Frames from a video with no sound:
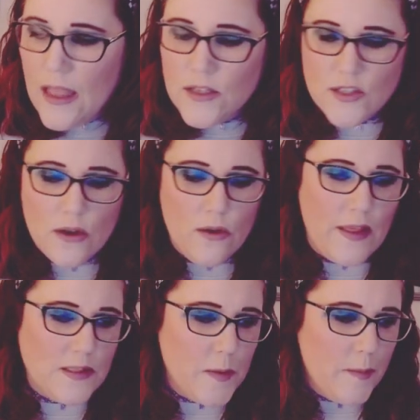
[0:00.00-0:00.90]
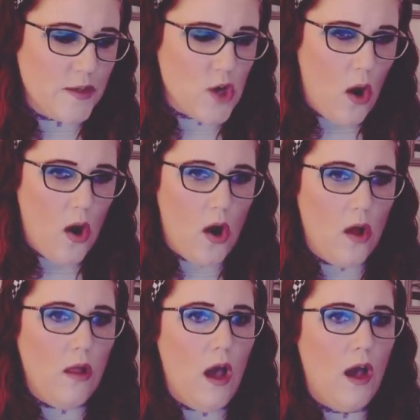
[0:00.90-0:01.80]
So that's pretty much
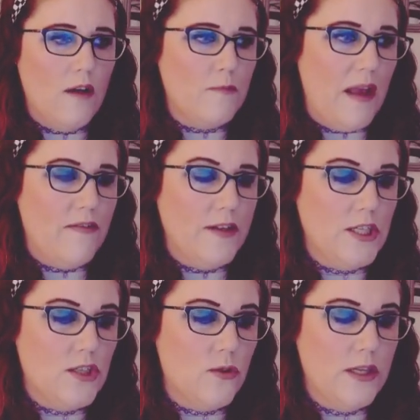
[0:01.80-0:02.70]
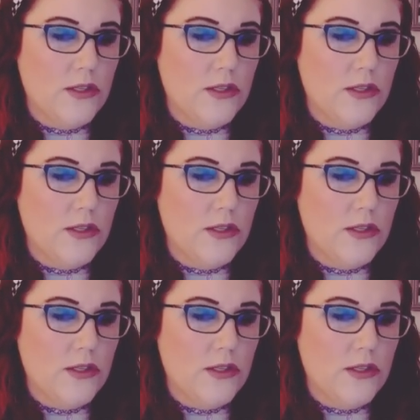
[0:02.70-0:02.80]
all of my fidget toys,